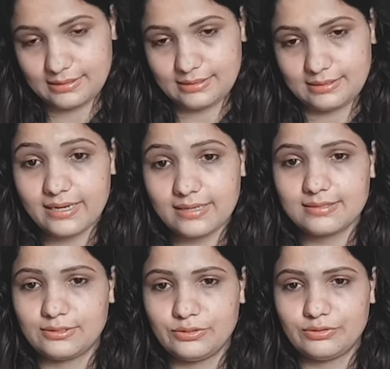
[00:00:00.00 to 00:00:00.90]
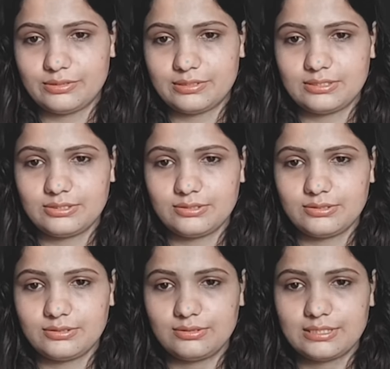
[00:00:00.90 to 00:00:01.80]
parasitic nutrition, the
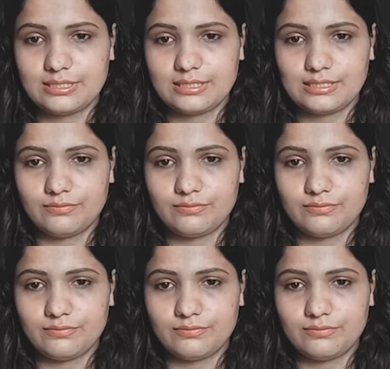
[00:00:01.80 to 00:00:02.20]
second one.